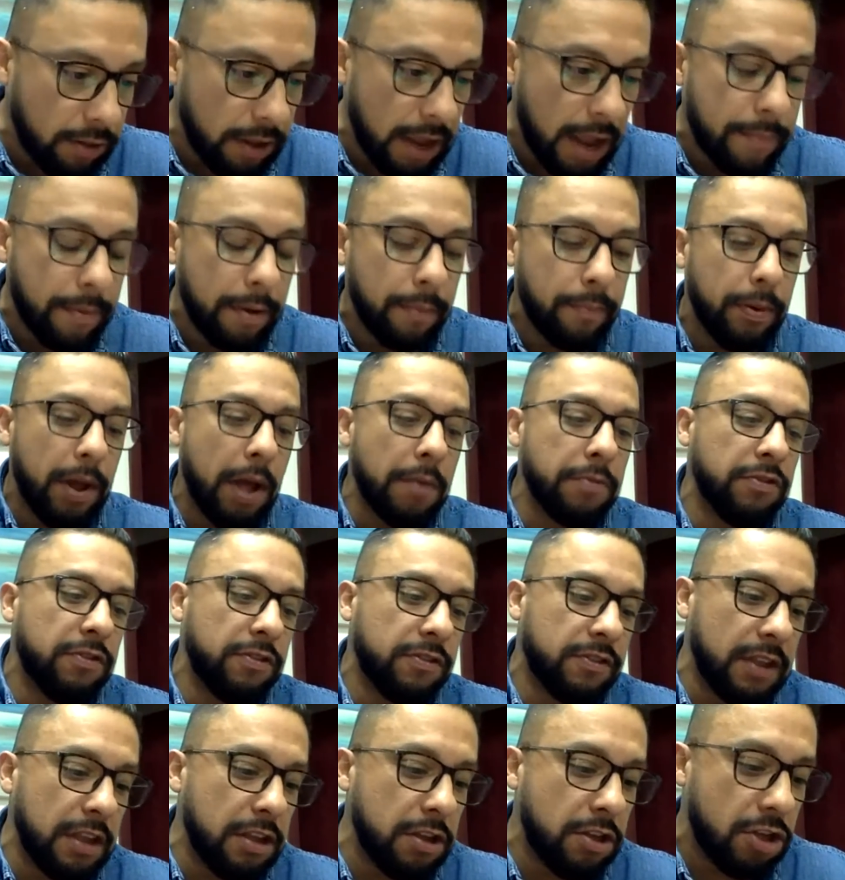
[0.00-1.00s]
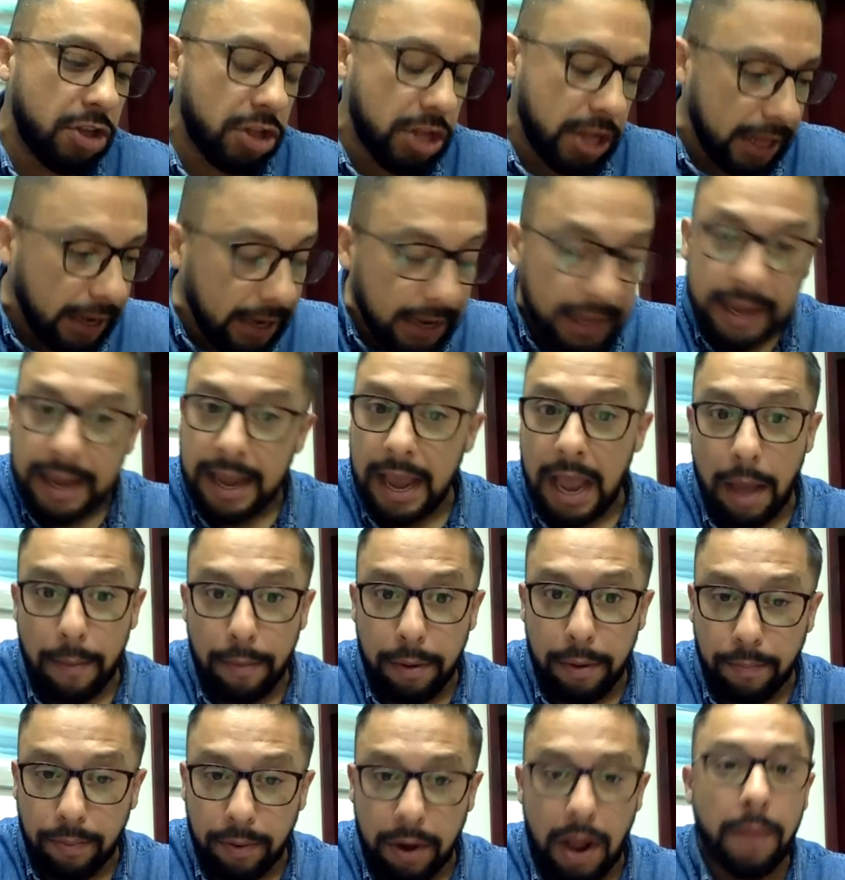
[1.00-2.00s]
having problems. You see Chile
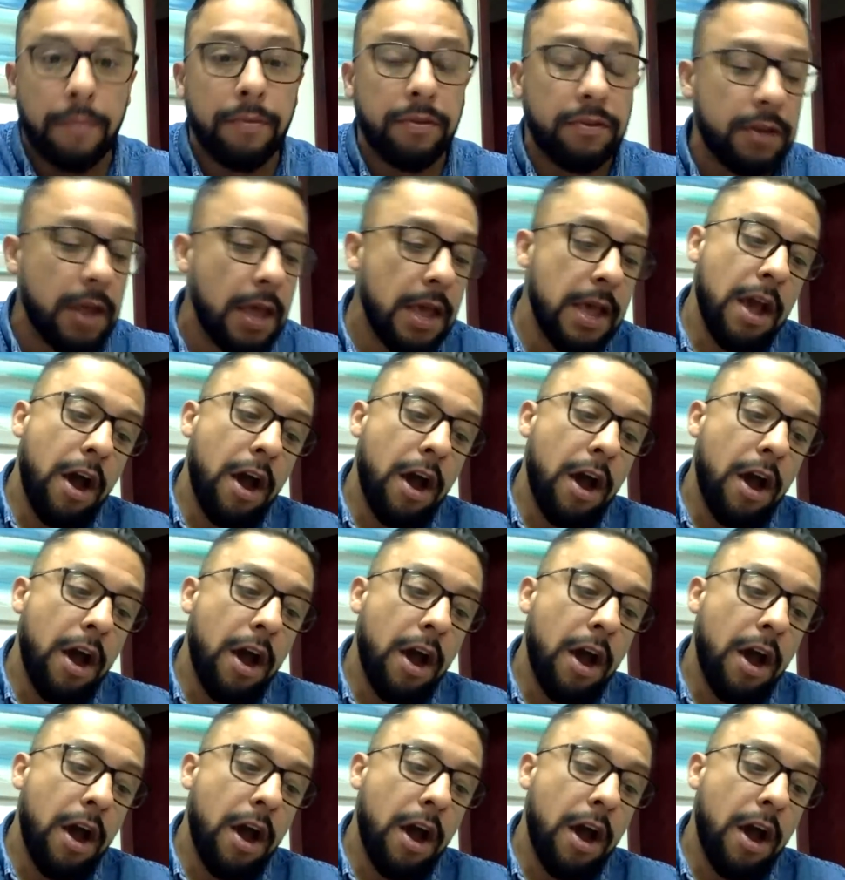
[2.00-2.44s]
having problems.